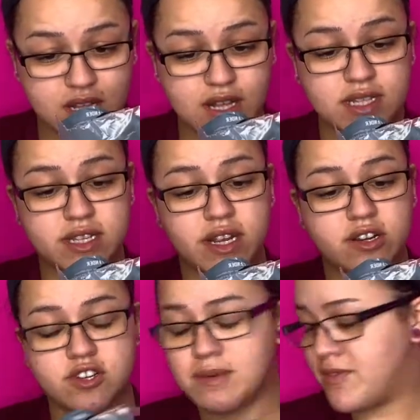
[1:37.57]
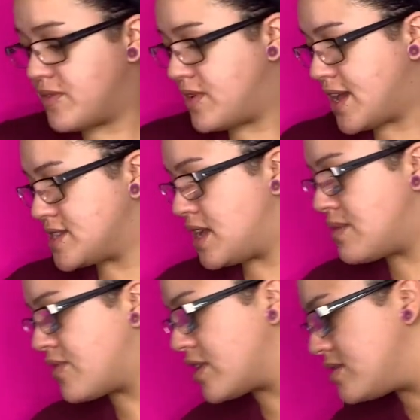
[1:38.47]
Cleanse and air dry next
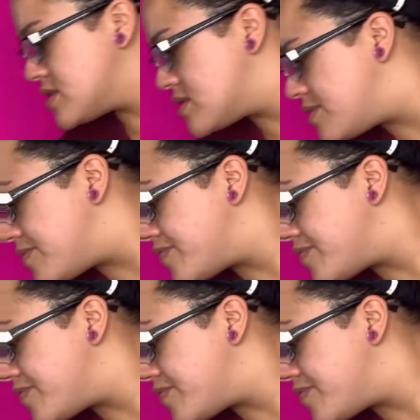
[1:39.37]
day before use.